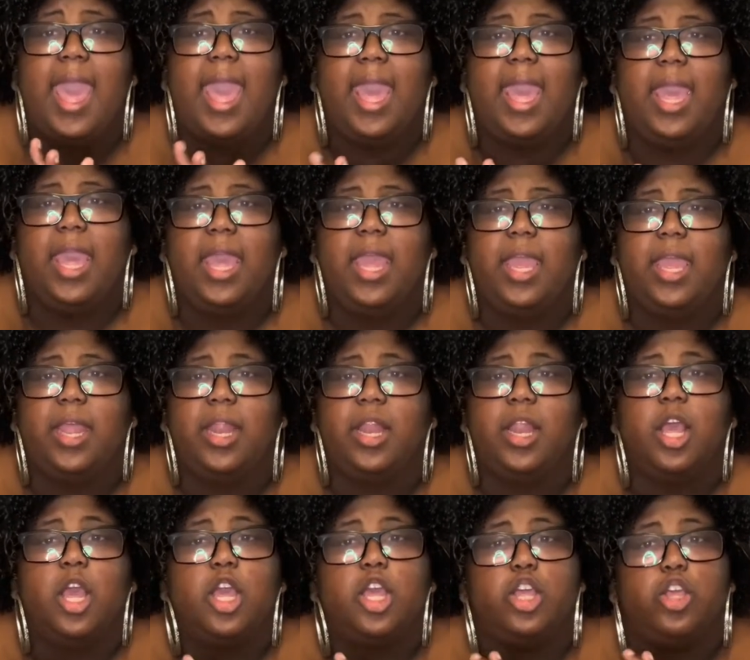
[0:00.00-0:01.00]

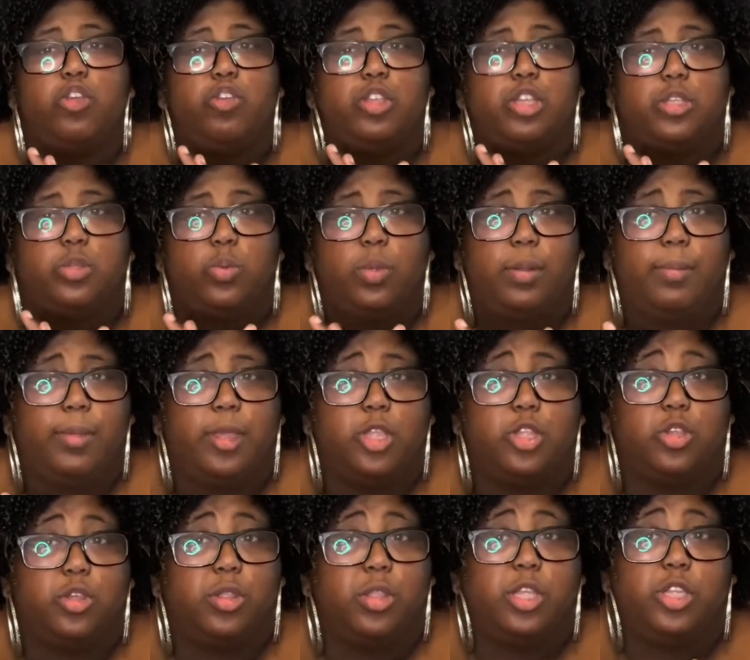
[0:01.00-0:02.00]
And you just want to make
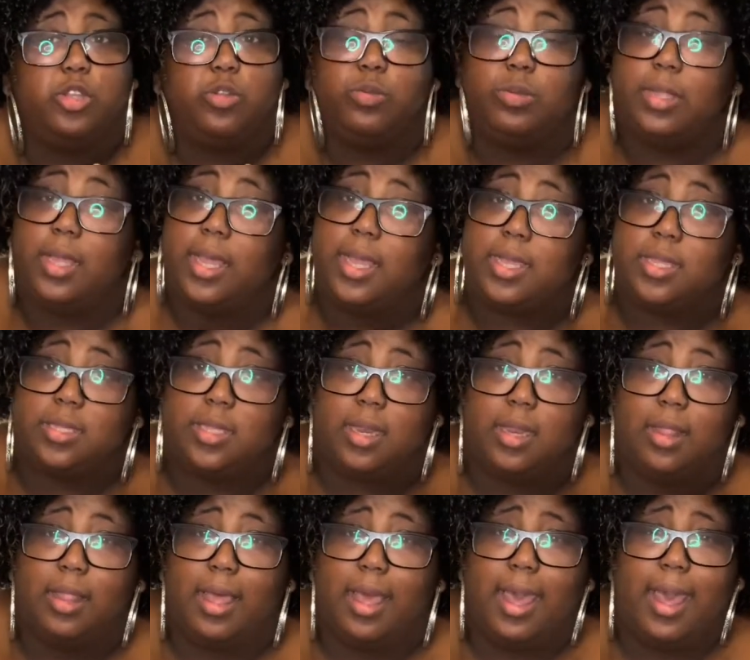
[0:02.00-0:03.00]
sure that you change that
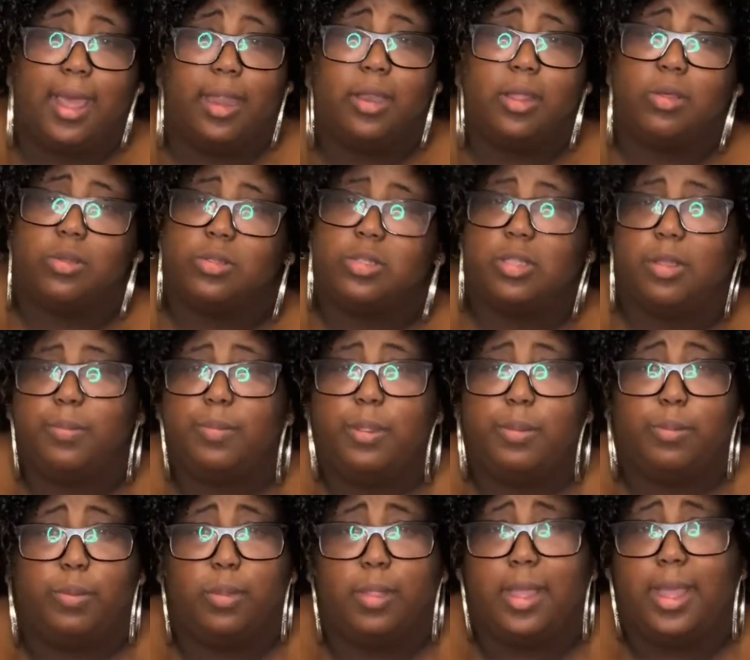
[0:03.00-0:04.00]
a lot. I know some
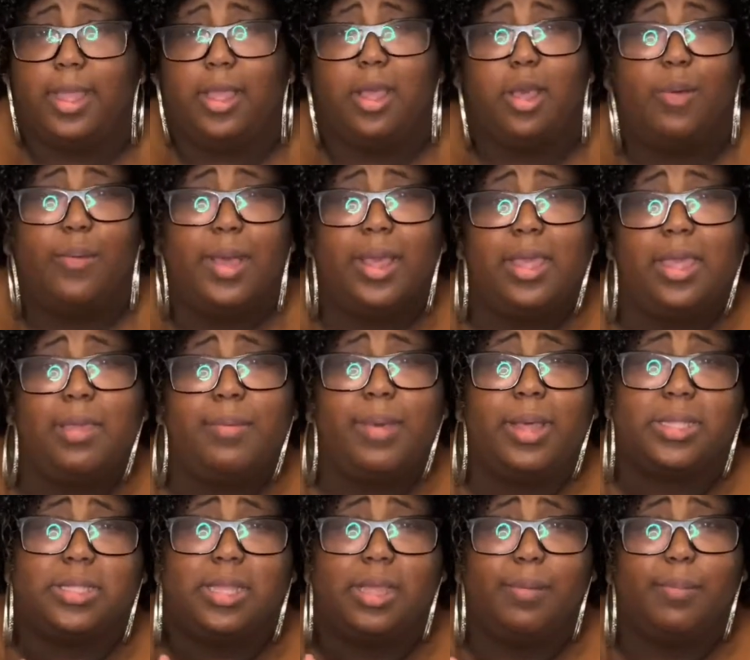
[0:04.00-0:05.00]
people like, oh, I keep
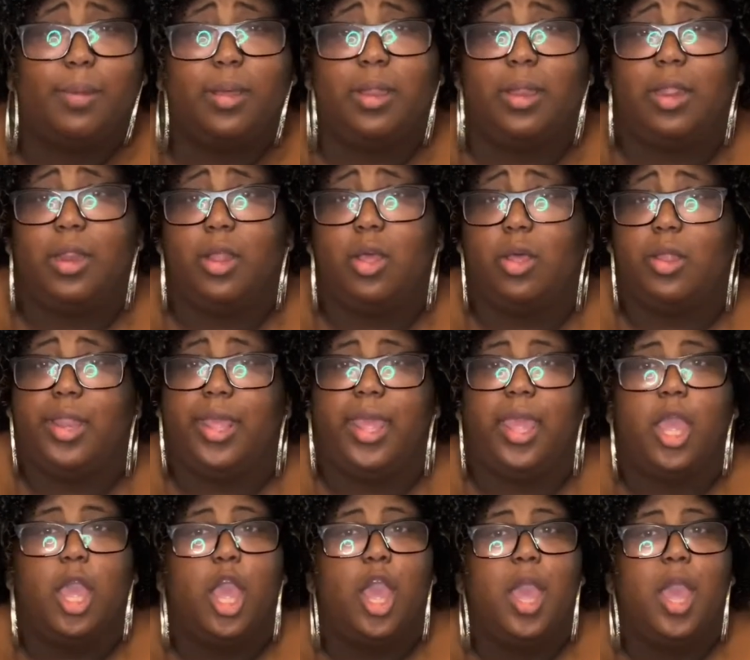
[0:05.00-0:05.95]
my tampon in all that.